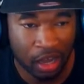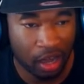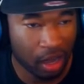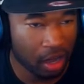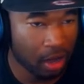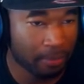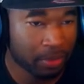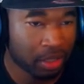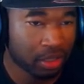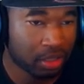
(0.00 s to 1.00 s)
Um,
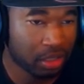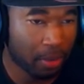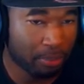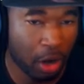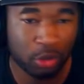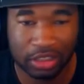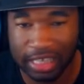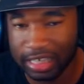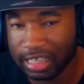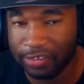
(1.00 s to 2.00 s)
yeah, pro
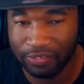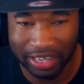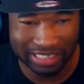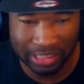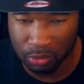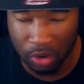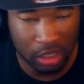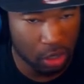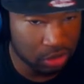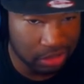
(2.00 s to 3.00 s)
stick defense. This is one
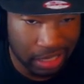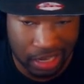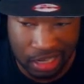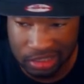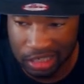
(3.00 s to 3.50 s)
of those things.